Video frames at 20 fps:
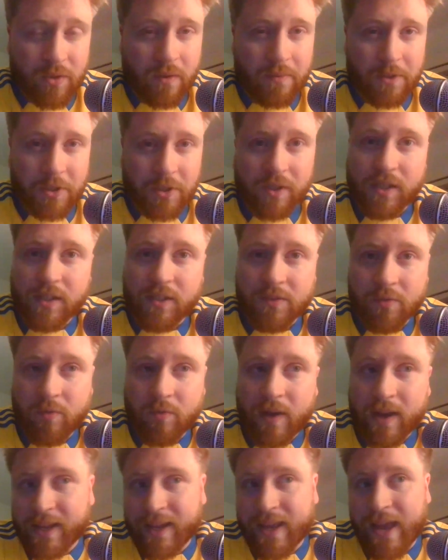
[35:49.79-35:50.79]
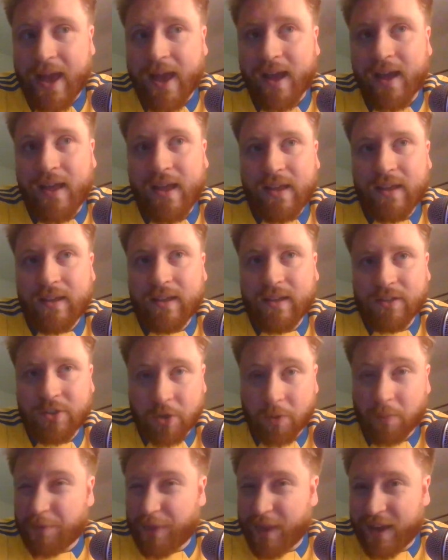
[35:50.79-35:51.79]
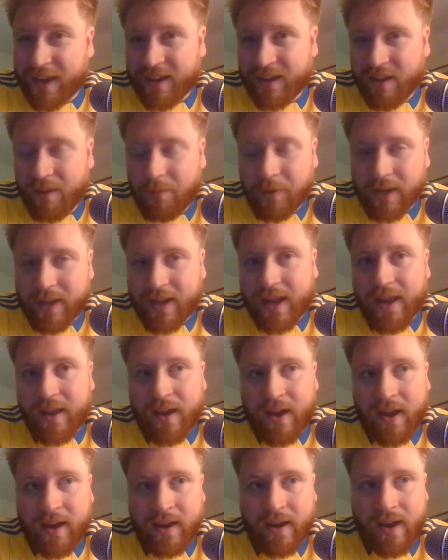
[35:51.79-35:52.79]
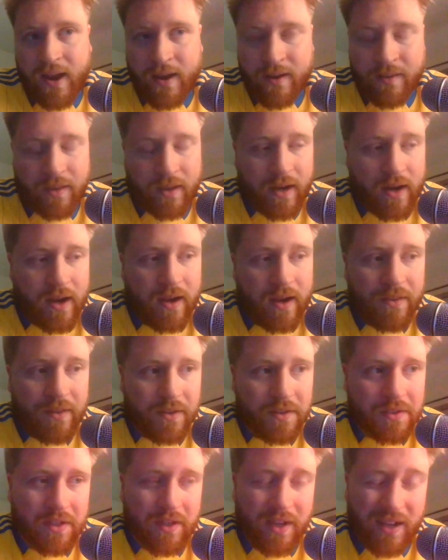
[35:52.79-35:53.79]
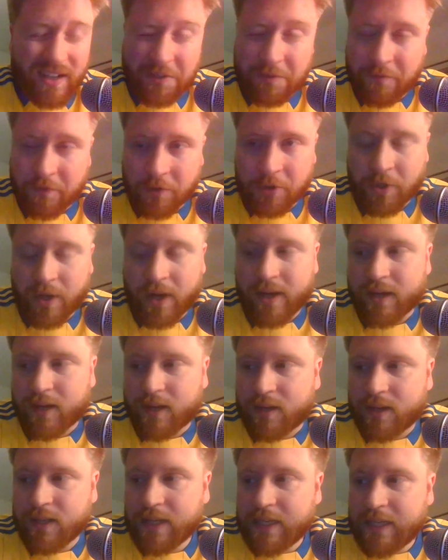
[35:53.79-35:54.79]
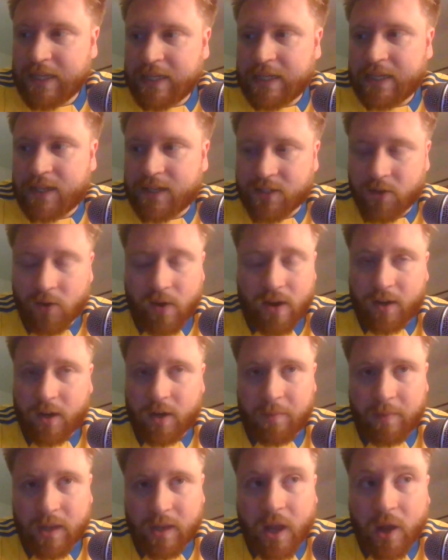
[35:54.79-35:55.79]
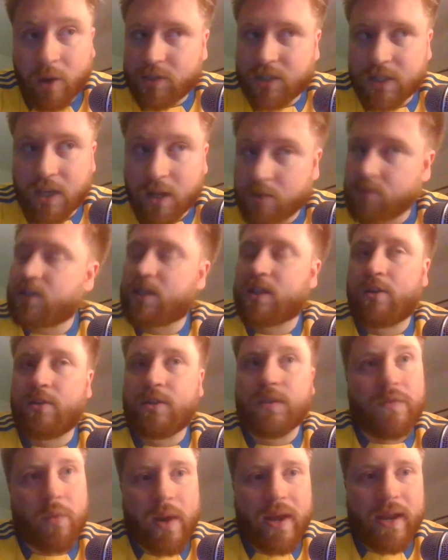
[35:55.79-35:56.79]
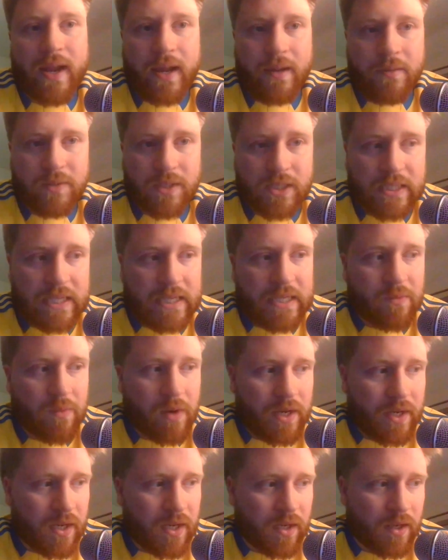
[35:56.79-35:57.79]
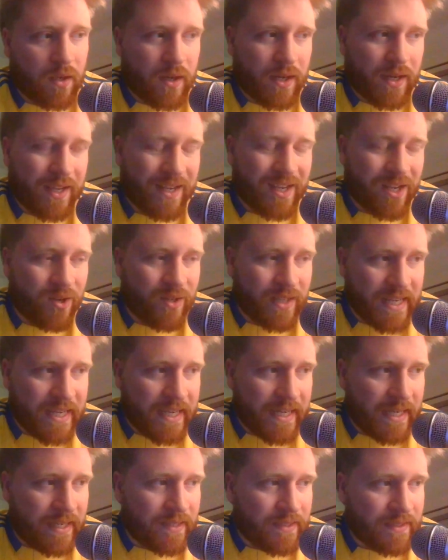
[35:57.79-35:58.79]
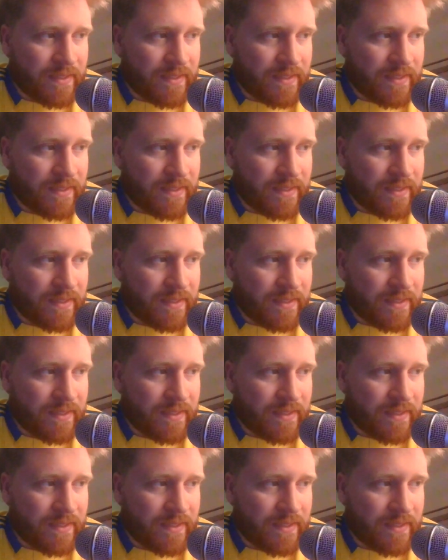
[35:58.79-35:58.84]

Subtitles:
opportunities to really get something, and we didn't get anything in either, so that's frustrating because there aren't going to be loads and loads and loads of away games this season where you can look at it and go, yeah,